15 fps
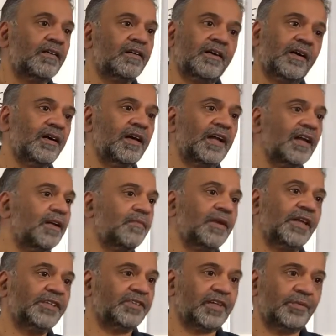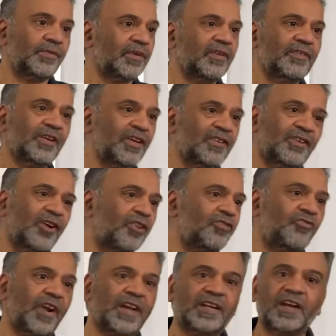Ana ma ashrabu, not
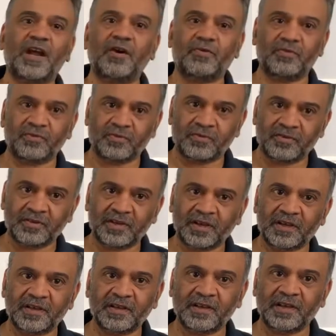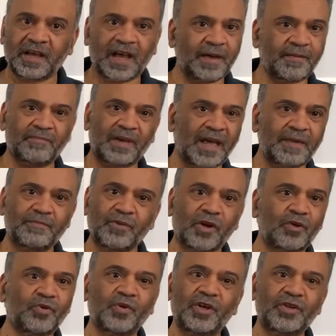right now. I'm
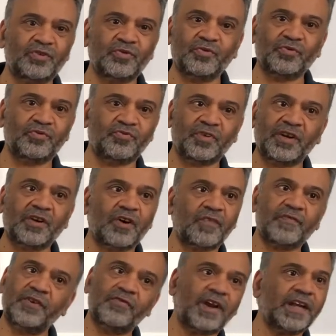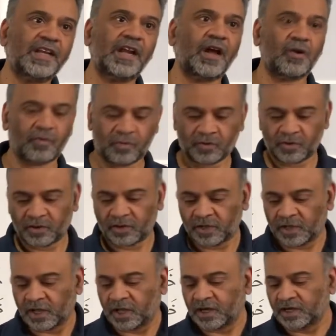not going to drink coffee right now.
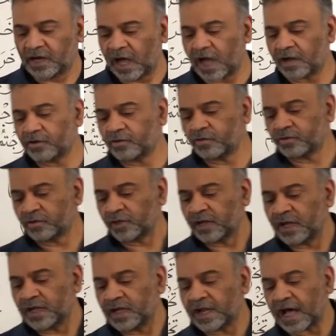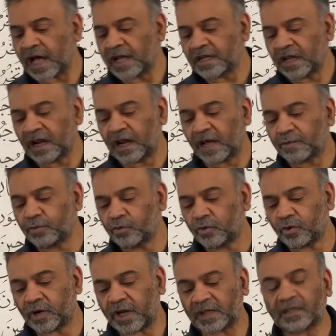Nahanu la nal'abu
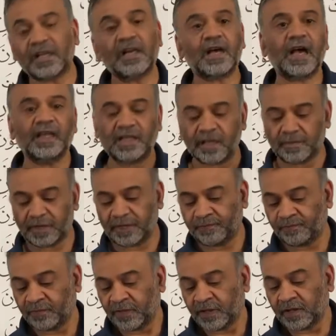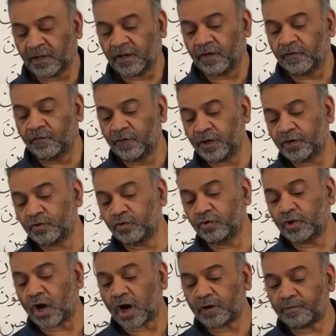kuratal qadami. we do
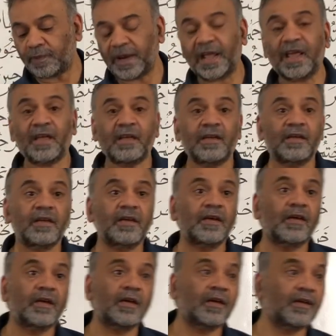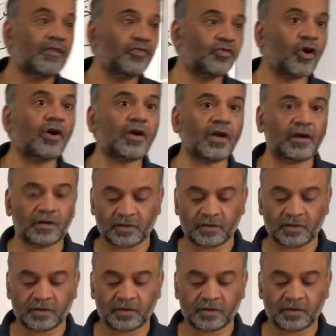not play soccer.